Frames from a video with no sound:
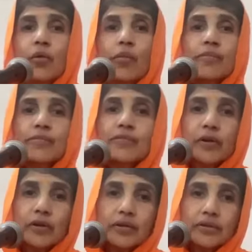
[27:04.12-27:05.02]
rope
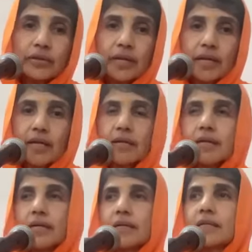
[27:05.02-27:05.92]
for the snake
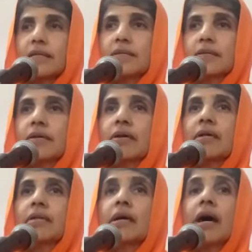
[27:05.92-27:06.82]
is
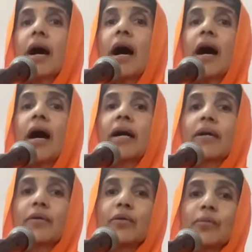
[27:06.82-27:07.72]
called
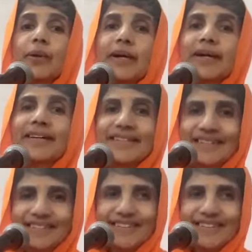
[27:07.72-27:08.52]
aropa.